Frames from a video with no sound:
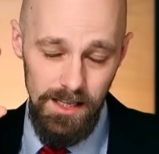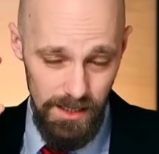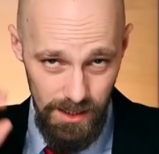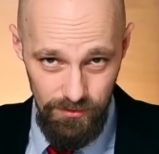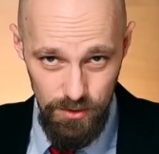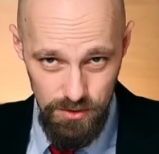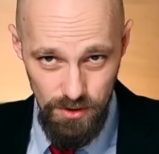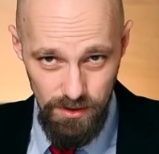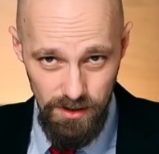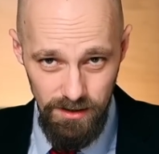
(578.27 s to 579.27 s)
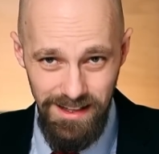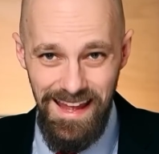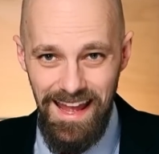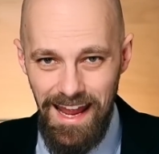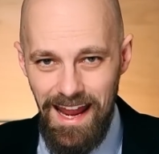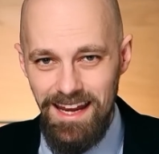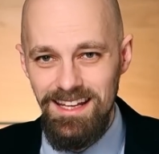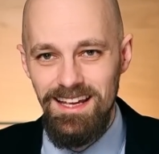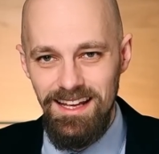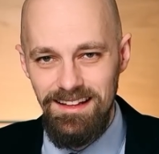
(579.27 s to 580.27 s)
If you turn on any
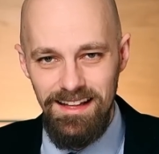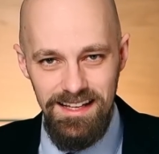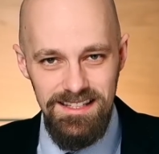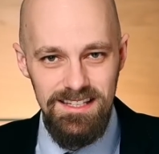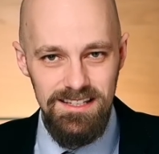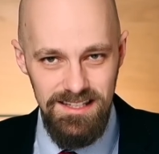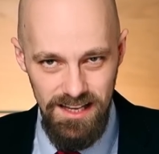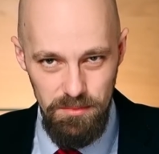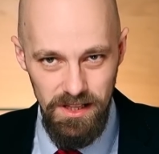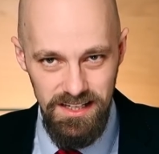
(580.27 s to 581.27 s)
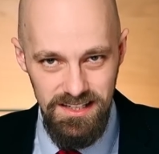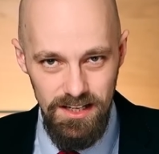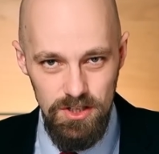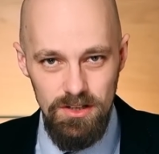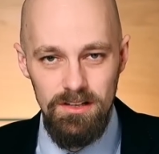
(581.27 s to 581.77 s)
in-lens stabilization,